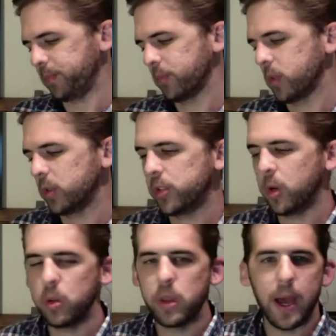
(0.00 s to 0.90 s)

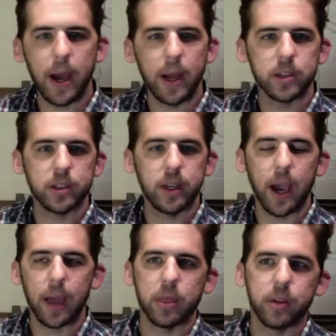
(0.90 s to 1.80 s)
so that
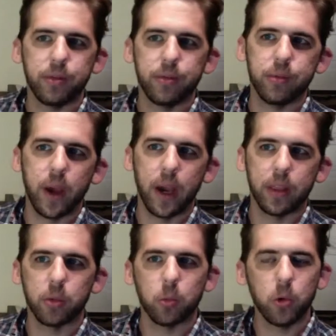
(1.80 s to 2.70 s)
at
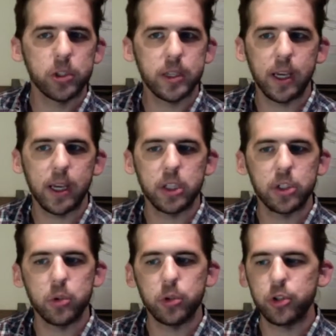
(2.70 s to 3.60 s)
the worst
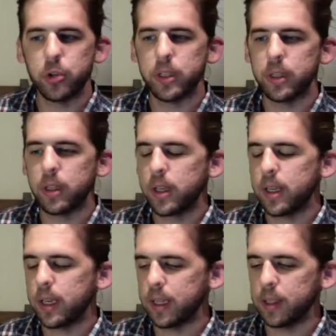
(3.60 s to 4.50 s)
case, you should
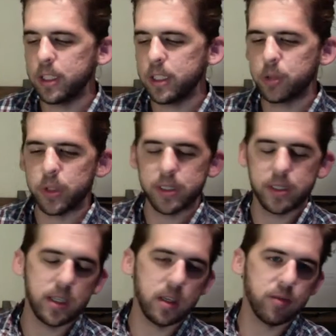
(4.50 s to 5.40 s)
at least
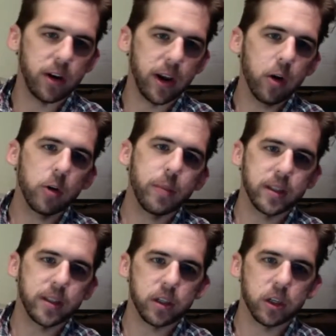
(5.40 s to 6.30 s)
receive an error
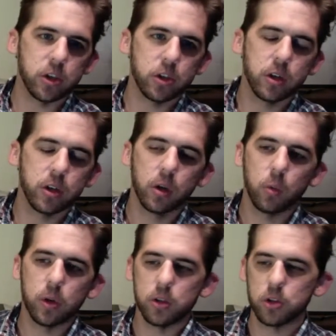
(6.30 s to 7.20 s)
message
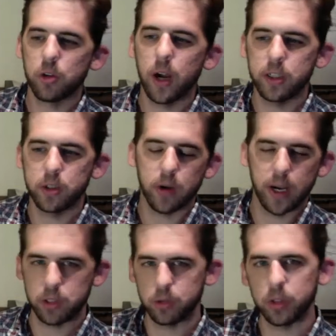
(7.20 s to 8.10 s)
when you try to
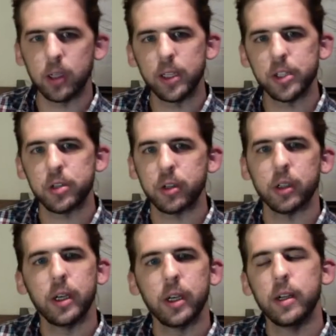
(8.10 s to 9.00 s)
write to a
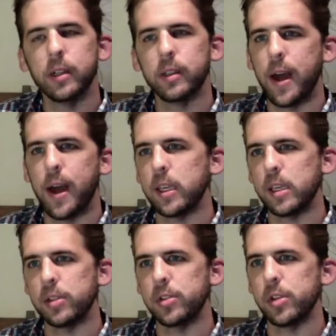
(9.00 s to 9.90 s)
cluster that
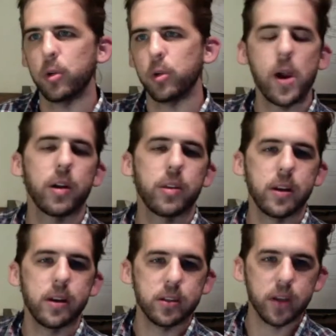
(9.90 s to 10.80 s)
is aware that
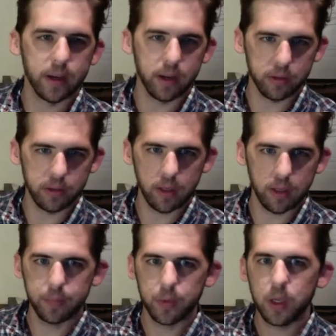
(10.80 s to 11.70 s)
it is not healthy.
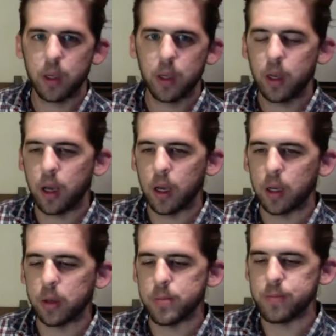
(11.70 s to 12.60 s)

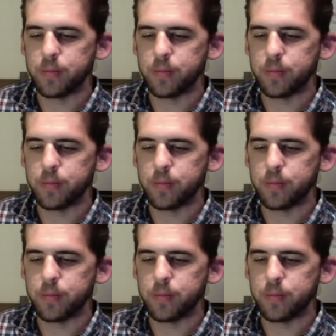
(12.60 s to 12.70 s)
And